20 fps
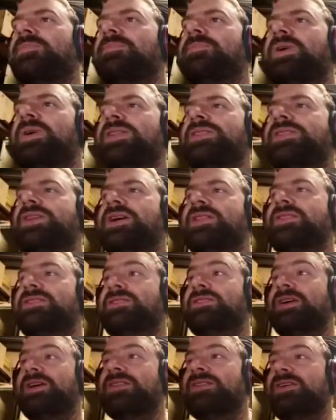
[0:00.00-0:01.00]
But that
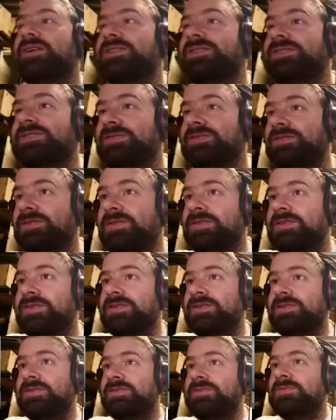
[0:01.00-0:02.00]
does look
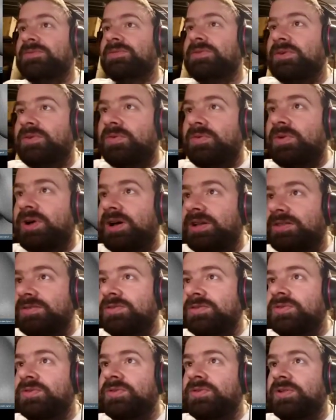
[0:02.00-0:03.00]
quite
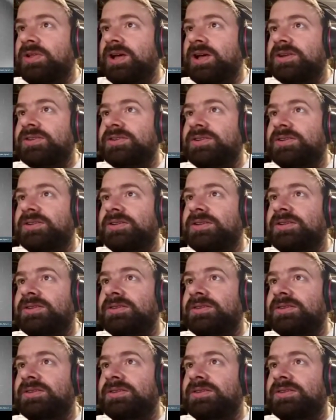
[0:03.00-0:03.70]
cool actually.